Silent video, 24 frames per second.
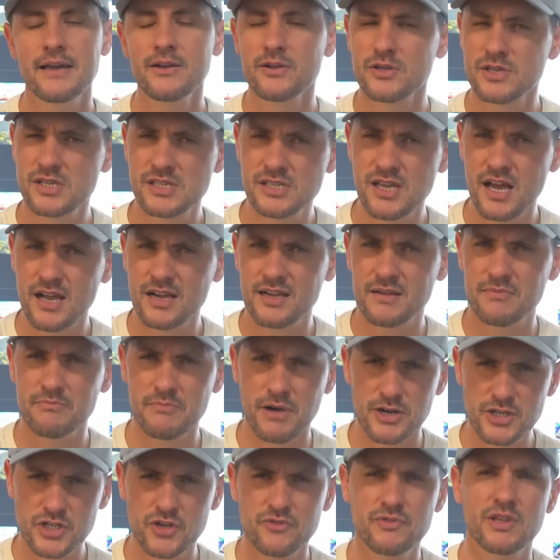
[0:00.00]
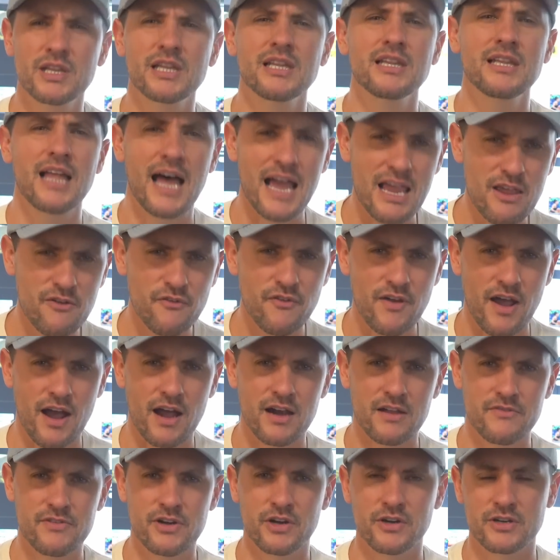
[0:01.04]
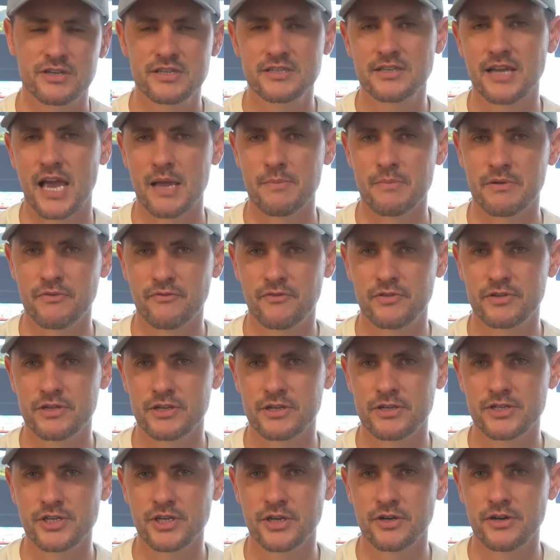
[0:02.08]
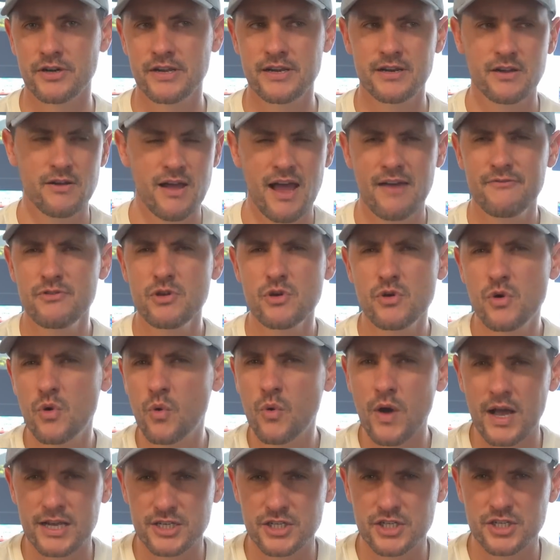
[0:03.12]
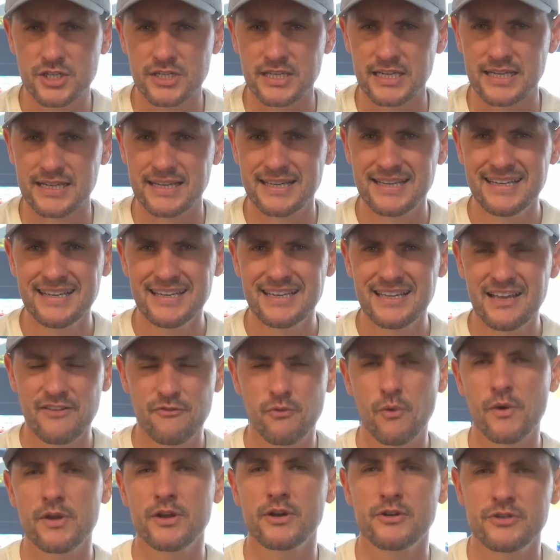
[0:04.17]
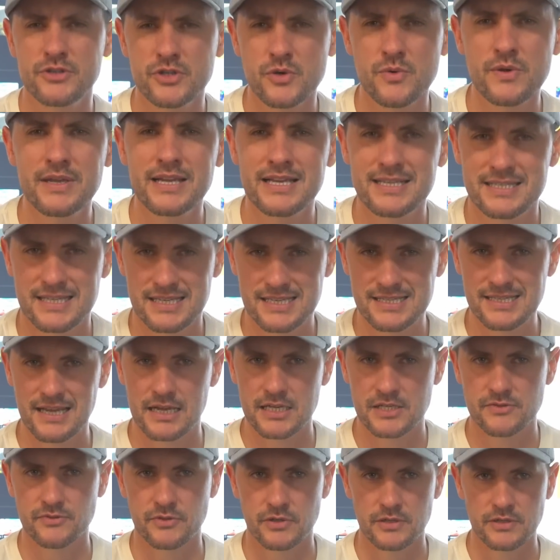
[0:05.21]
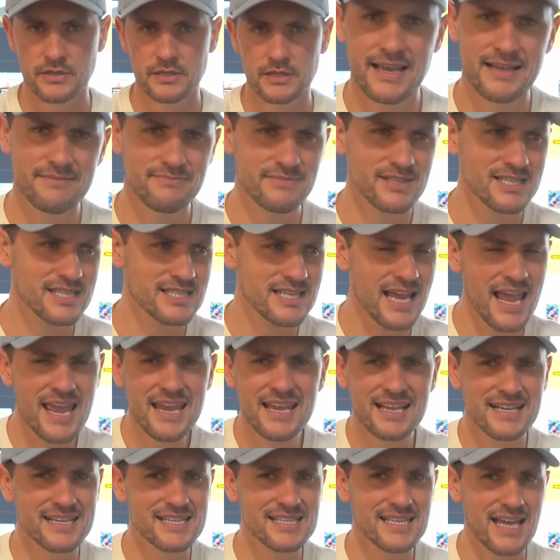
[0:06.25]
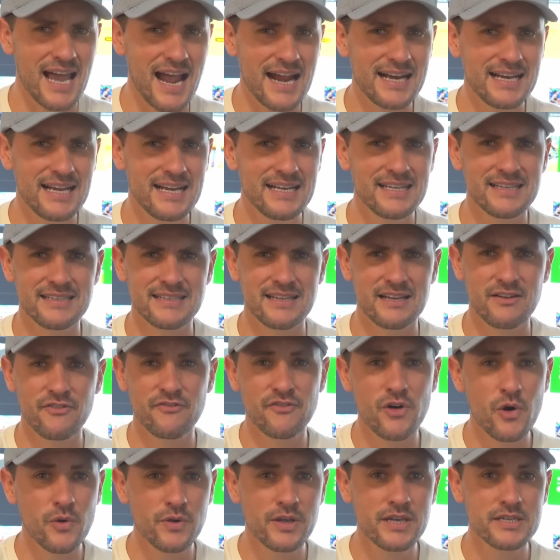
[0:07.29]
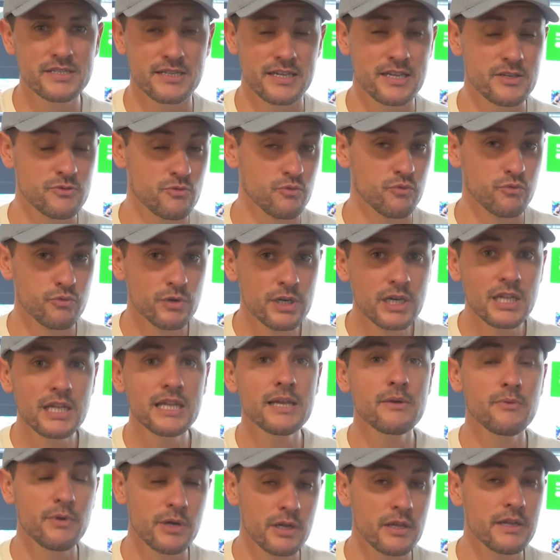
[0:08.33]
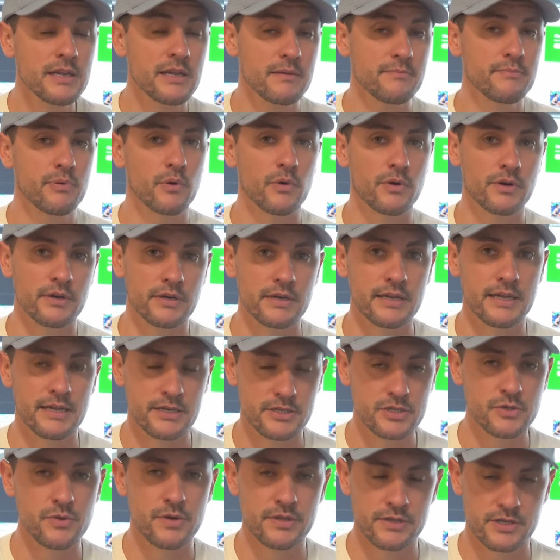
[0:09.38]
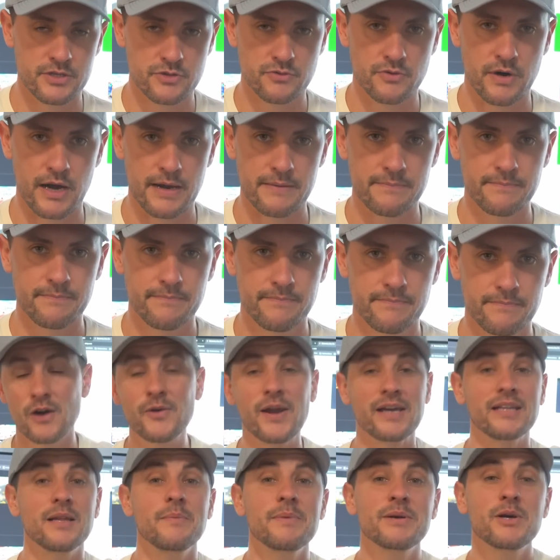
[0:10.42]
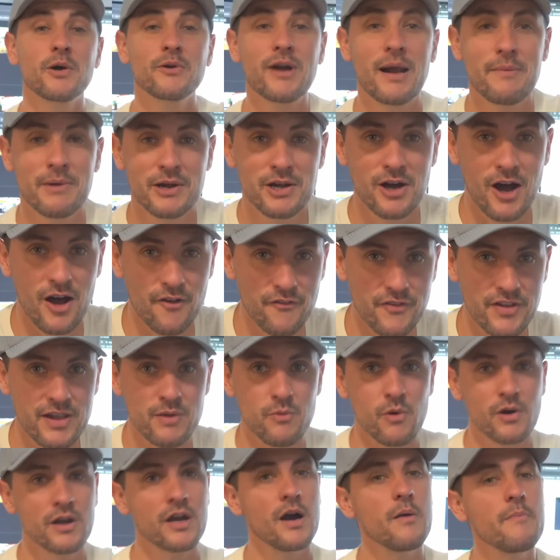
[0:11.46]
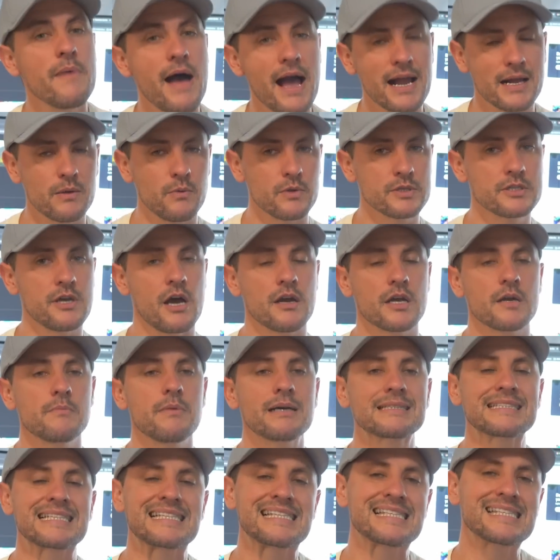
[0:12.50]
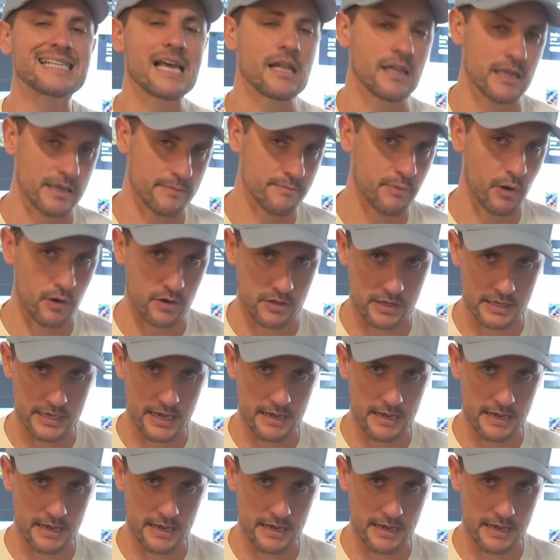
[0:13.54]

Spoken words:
it'll suck much of the life out of your excitement for the journey and it'll have you questioning if what you're doing is successful. And staying excited and focused is really, really important in doing this right. Okay, let me go grab a coffee. We'll come back and we'll talk about the selling part of the